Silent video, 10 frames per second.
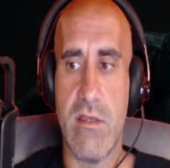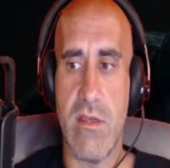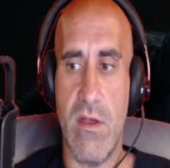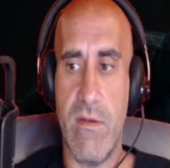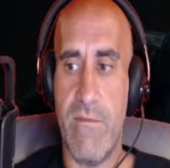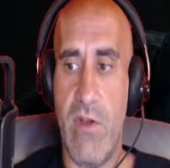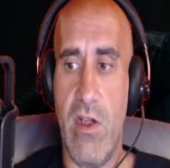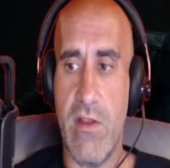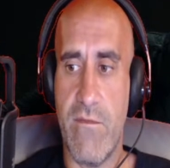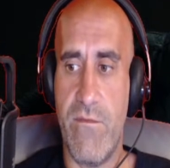So
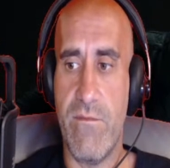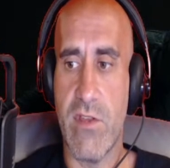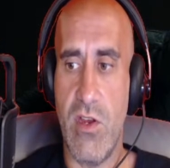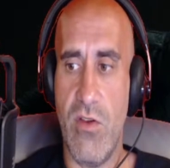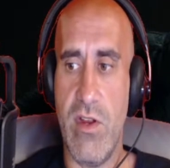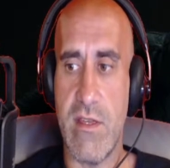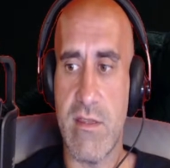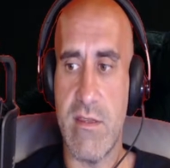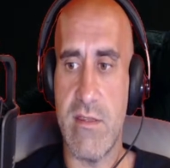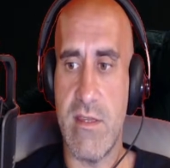very
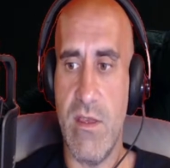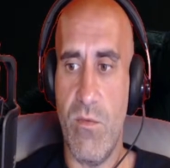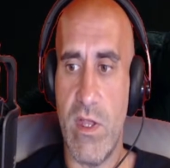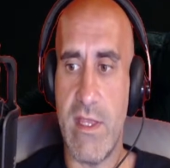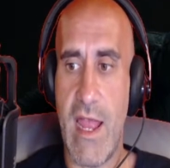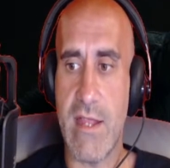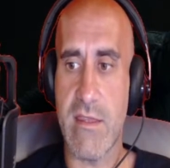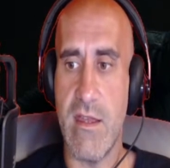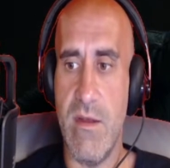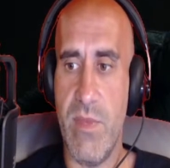curious to see what
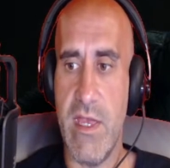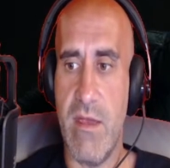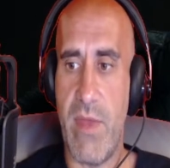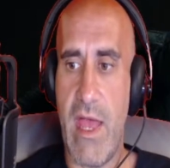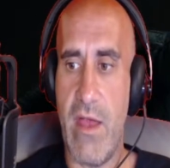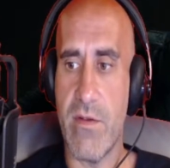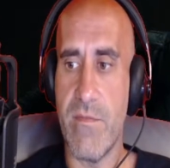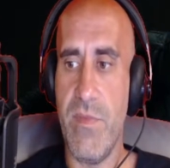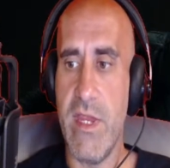that's going to be about.